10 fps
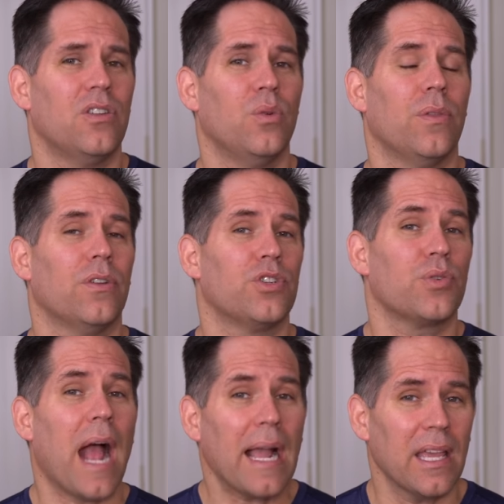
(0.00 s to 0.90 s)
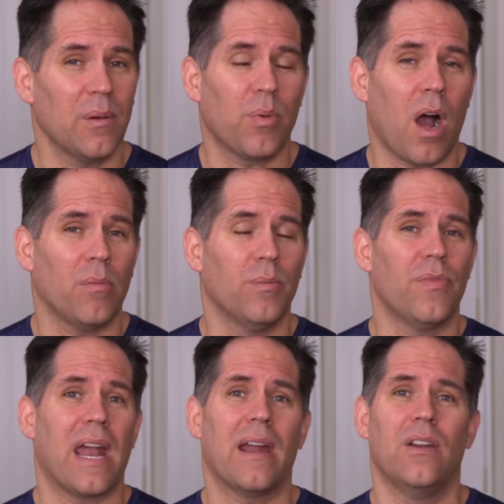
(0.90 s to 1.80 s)
do with the tracking
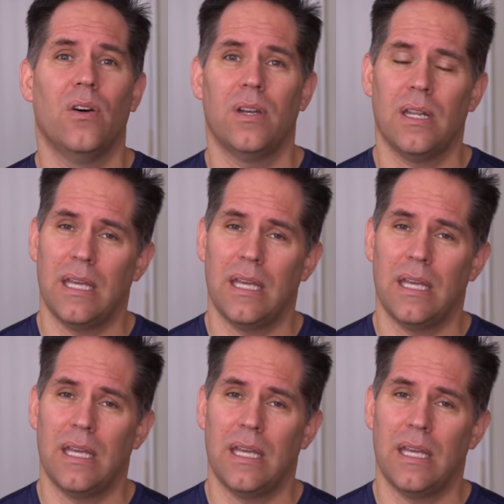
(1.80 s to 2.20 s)
problem that I noted